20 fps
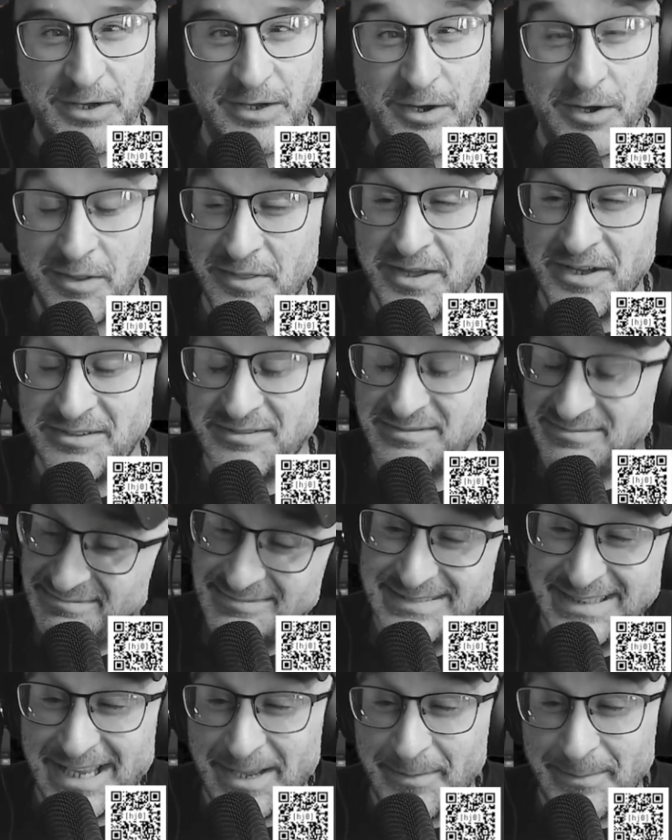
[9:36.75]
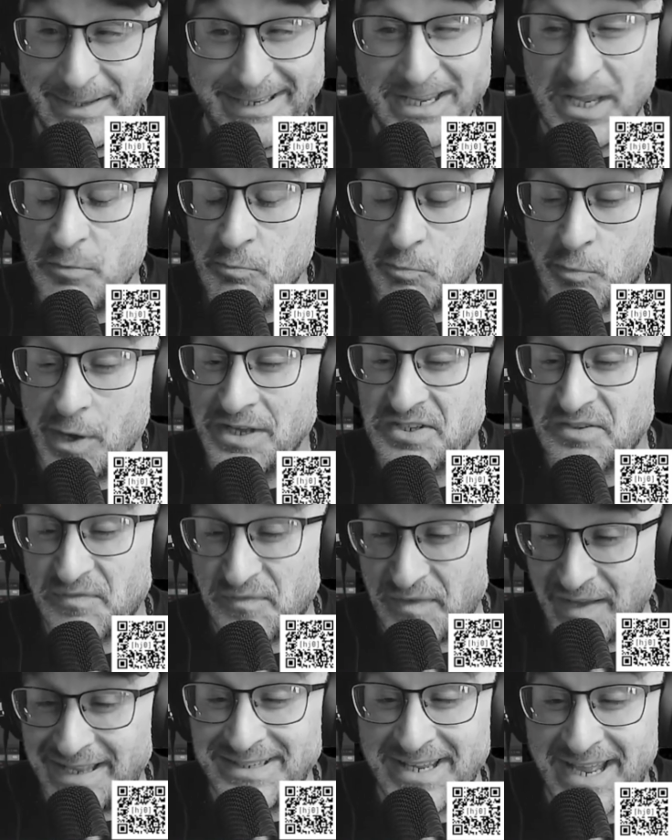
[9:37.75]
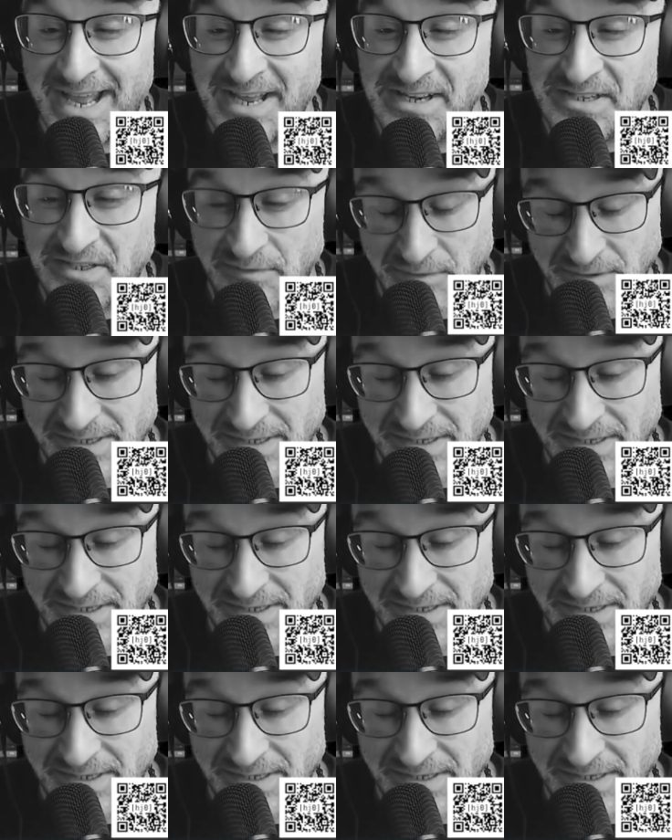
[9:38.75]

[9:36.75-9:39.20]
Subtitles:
Although, I mean, it was fantastic